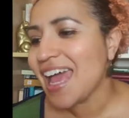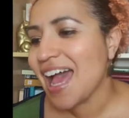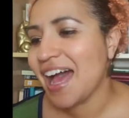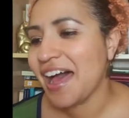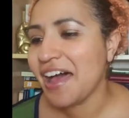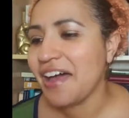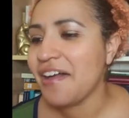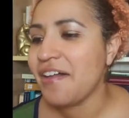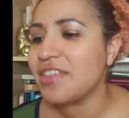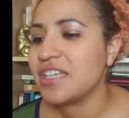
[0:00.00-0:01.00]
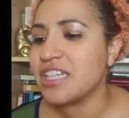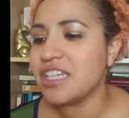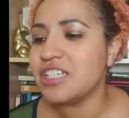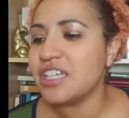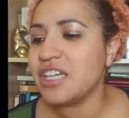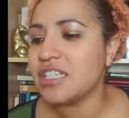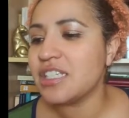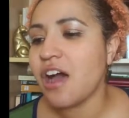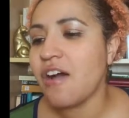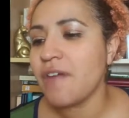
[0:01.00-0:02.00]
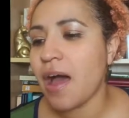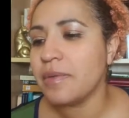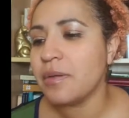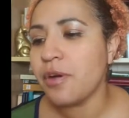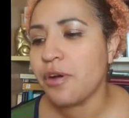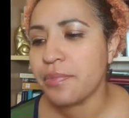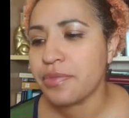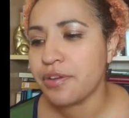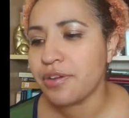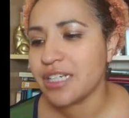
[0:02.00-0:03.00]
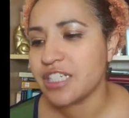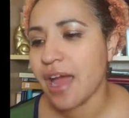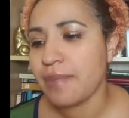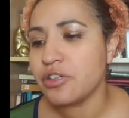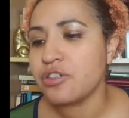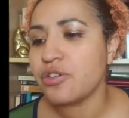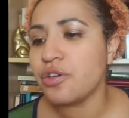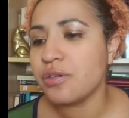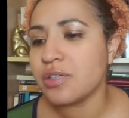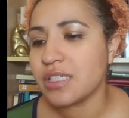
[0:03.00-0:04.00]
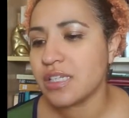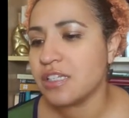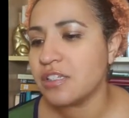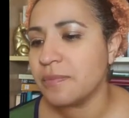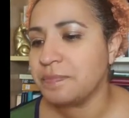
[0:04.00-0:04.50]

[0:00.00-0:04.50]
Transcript: ah, the teachings of Amenemhotep, 30 chapters or notices,